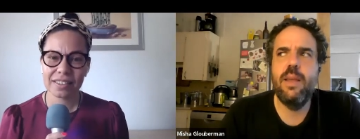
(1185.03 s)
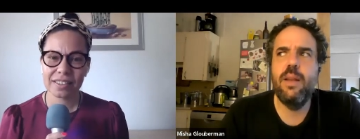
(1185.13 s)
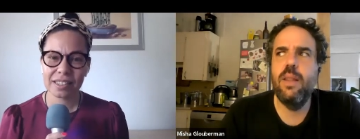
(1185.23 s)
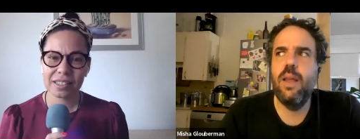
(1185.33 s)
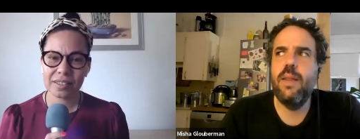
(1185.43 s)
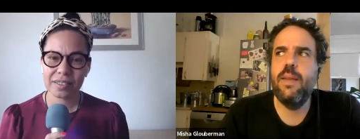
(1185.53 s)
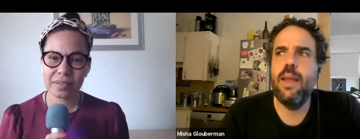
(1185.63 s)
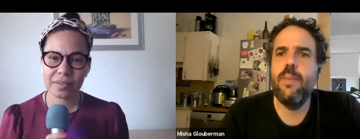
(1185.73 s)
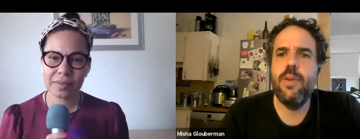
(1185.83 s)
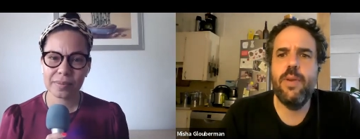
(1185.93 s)
Speaker 1: that a lot of the
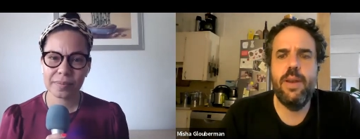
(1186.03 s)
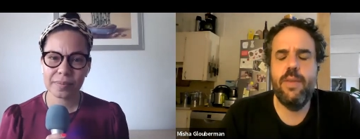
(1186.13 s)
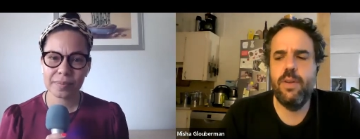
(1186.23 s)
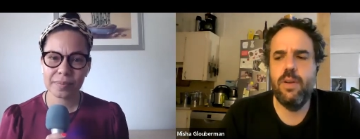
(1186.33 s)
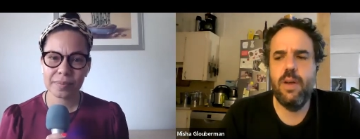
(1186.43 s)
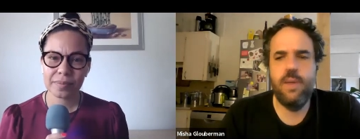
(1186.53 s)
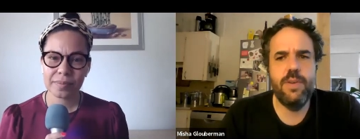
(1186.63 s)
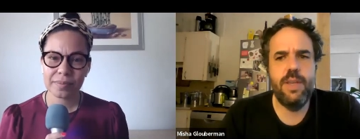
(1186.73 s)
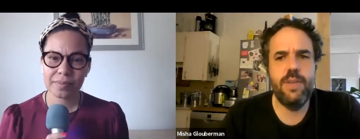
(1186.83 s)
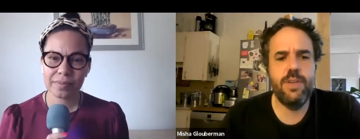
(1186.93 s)
time when you're in a difficult
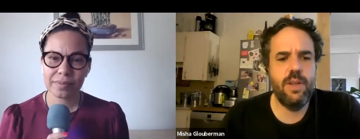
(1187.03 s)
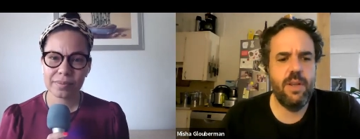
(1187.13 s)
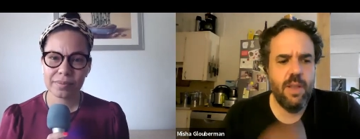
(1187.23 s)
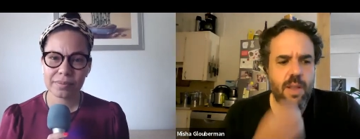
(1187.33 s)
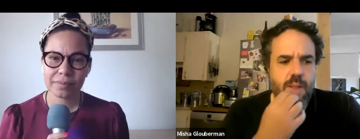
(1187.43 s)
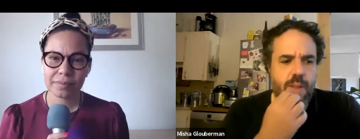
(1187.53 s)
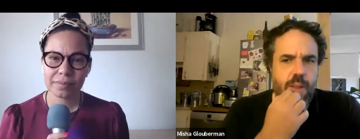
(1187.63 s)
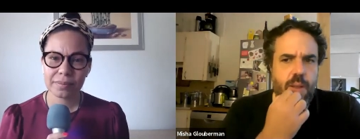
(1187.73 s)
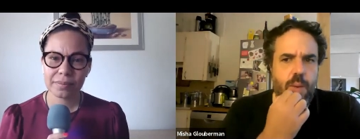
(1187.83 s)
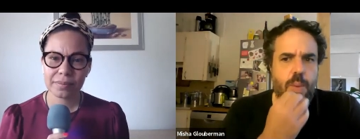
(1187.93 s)
conversation,
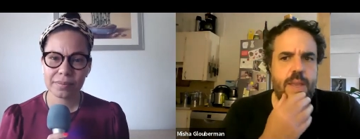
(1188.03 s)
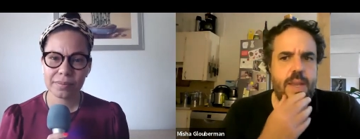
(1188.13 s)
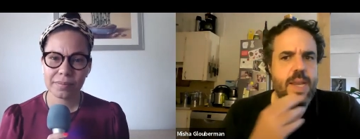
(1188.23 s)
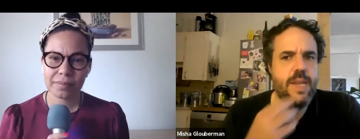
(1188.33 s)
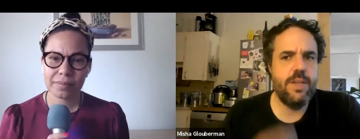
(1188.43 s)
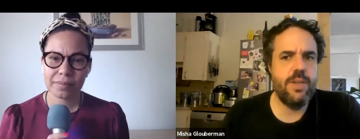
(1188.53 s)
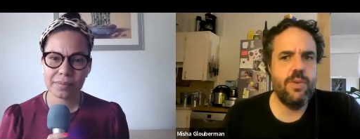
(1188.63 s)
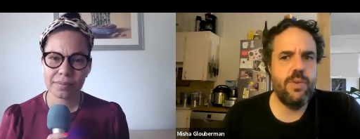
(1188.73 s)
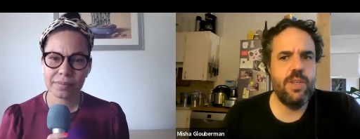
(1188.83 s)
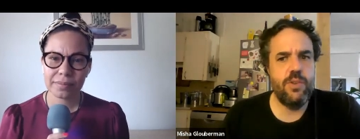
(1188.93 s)
what you need to
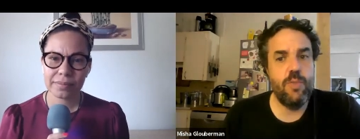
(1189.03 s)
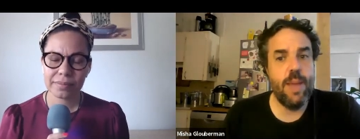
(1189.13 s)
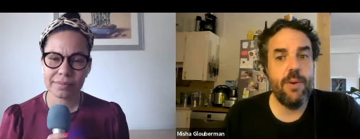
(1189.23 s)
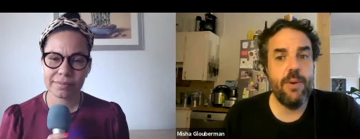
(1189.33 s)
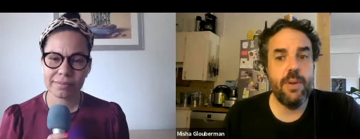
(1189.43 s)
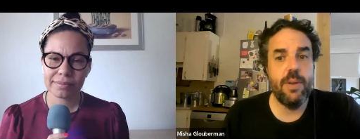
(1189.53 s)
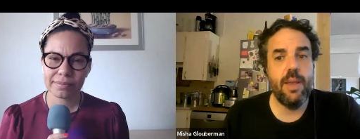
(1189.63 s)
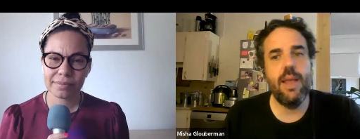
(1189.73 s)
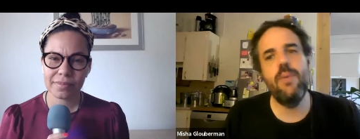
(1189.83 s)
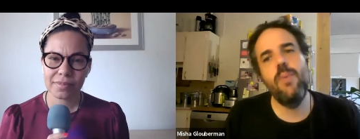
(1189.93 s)
do is zoom out.
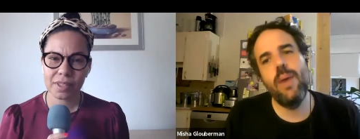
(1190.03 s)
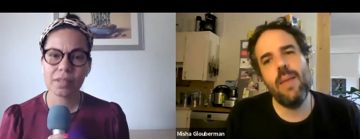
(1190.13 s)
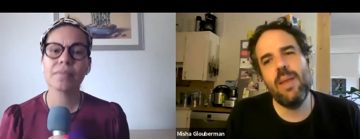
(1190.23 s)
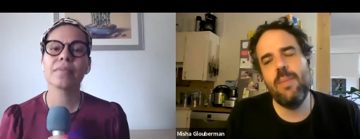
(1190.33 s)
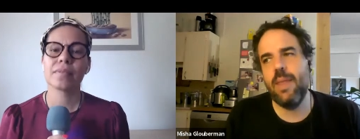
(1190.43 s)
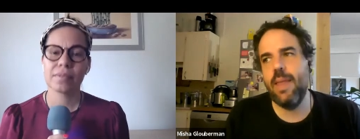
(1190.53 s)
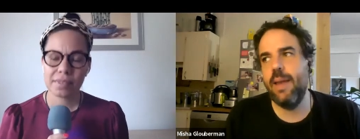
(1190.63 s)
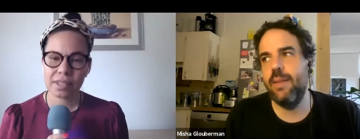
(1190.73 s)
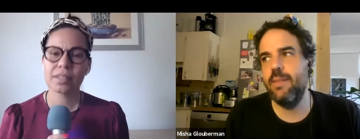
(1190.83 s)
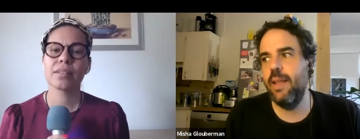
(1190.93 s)
And what I mean by
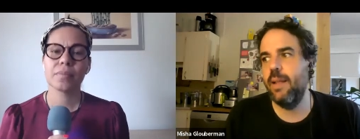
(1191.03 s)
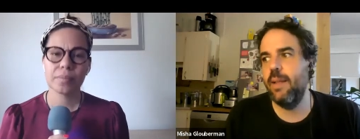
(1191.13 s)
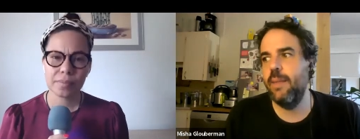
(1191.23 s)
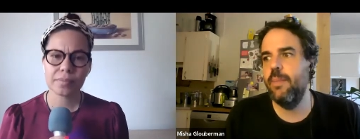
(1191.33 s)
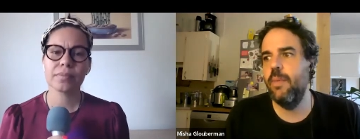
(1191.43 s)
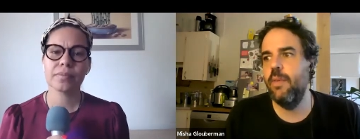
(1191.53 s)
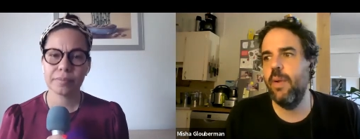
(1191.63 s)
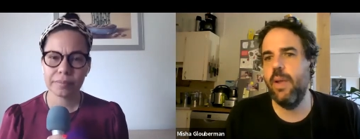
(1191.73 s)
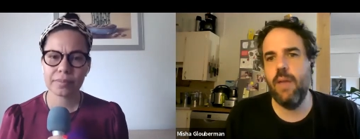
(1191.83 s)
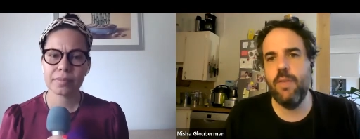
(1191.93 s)
that is like,
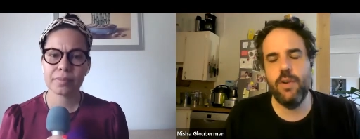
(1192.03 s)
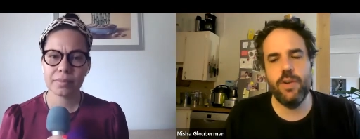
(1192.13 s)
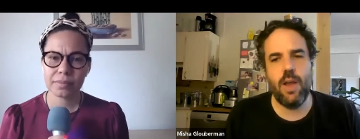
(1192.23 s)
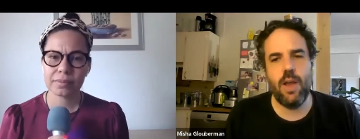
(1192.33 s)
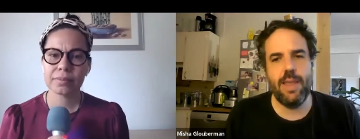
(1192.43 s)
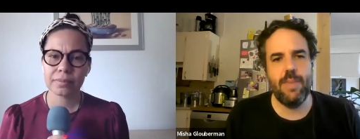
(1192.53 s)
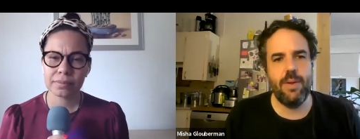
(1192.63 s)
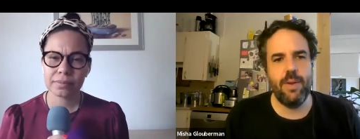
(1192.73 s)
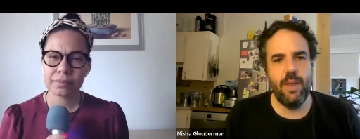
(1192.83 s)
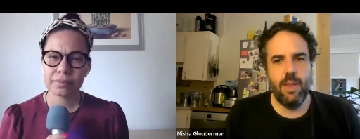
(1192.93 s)
very often you're talking
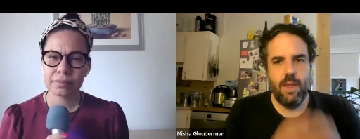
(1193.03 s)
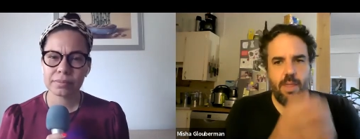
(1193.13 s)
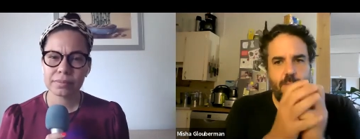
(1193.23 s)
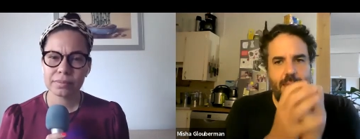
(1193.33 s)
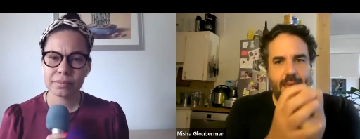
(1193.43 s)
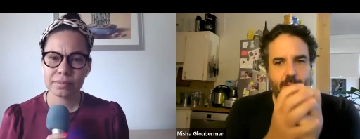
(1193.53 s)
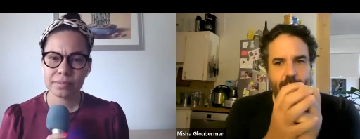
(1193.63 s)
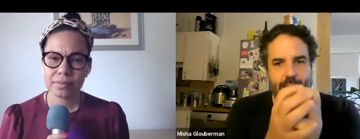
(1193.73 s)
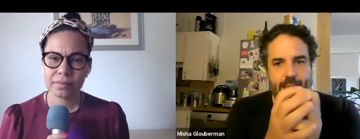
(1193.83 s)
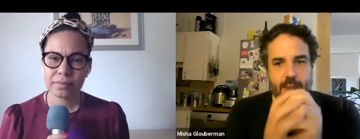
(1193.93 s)
about the matter
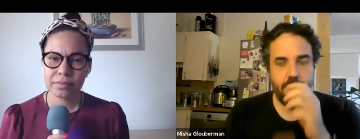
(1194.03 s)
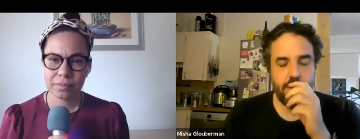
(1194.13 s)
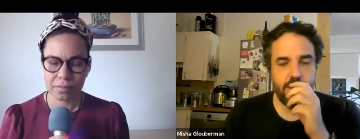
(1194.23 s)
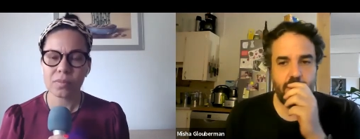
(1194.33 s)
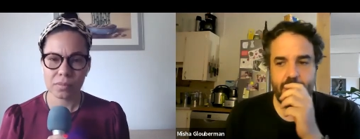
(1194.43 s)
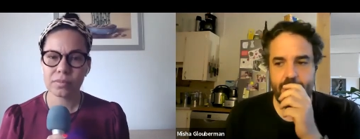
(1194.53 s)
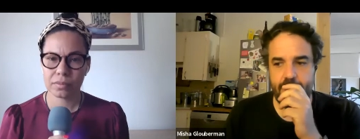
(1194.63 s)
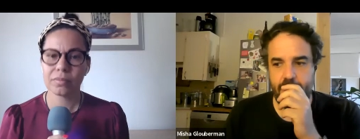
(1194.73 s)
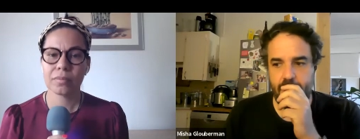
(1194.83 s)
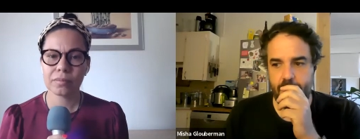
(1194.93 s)
at hand. So
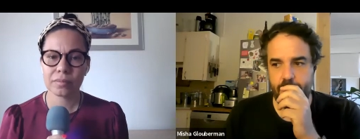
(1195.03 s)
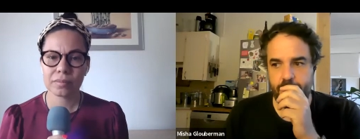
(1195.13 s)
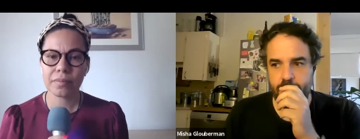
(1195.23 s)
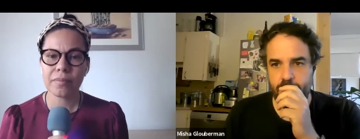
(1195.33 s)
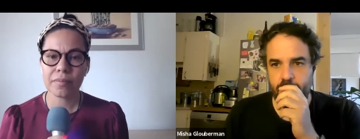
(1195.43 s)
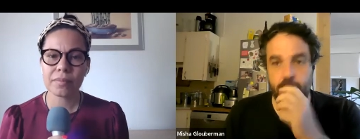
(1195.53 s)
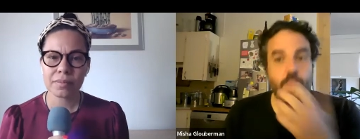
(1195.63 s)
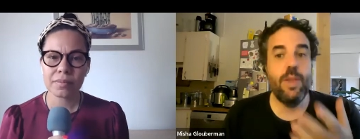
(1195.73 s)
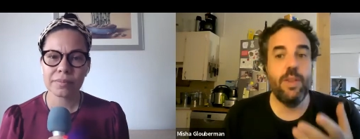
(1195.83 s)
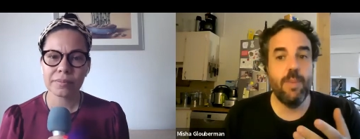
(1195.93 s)
like, um,
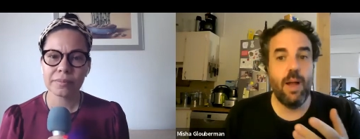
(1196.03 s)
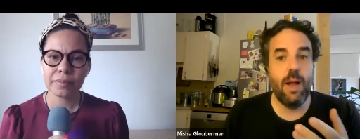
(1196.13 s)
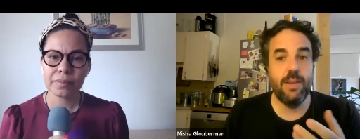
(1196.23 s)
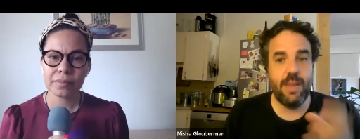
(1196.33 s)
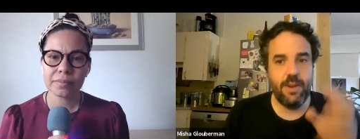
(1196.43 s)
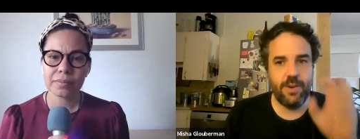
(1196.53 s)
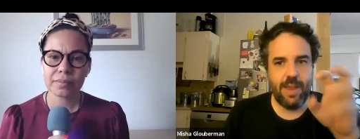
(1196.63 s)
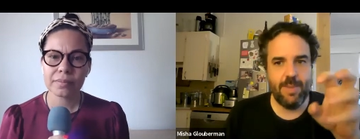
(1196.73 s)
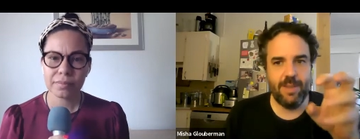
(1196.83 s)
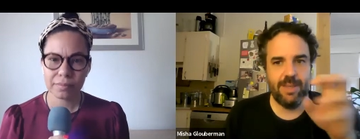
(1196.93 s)
you're with your boss and you're
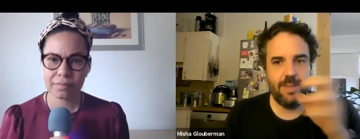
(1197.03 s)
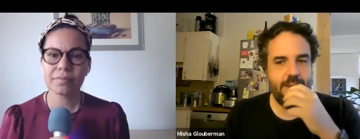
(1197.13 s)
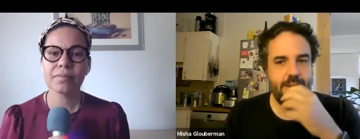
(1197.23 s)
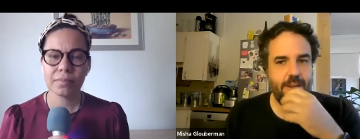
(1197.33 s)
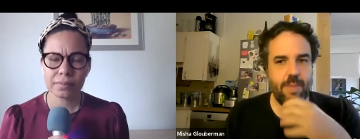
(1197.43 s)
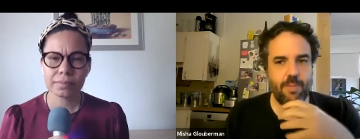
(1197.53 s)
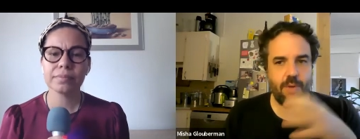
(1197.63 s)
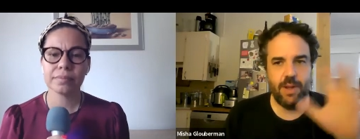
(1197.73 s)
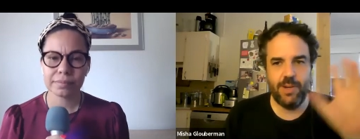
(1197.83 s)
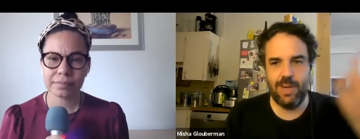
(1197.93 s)
talking about some detail on the
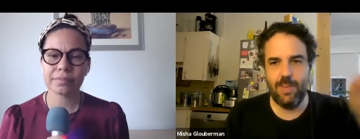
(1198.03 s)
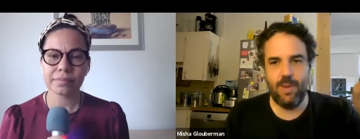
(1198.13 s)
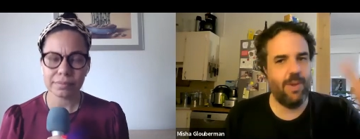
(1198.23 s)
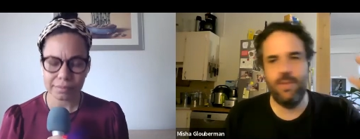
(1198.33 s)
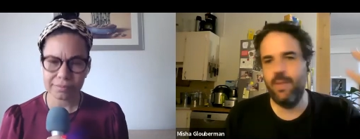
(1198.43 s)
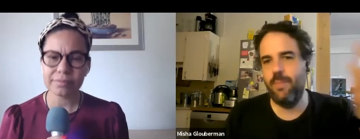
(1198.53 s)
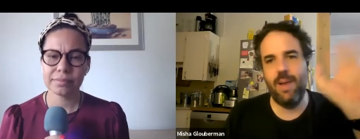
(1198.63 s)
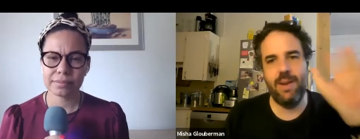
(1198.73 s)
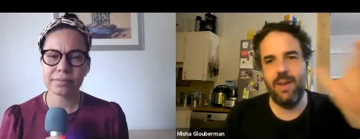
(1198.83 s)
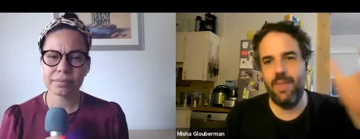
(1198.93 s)
project about whether the
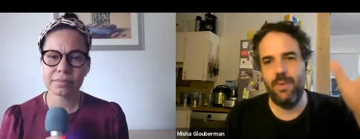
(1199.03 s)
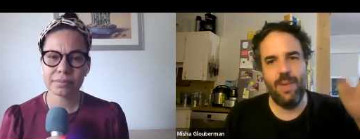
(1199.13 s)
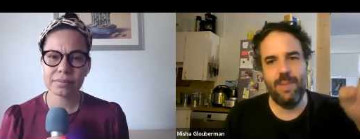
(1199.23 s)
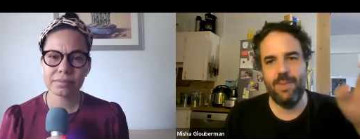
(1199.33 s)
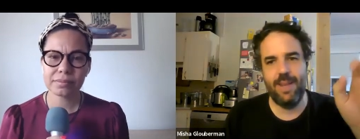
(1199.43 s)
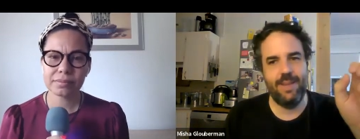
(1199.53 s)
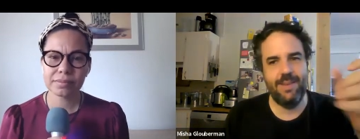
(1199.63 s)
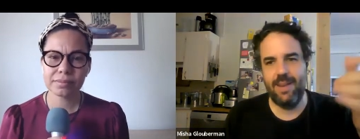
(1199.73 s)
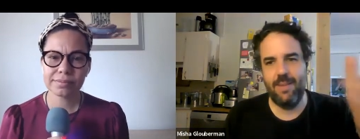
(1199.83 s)
button on the website's going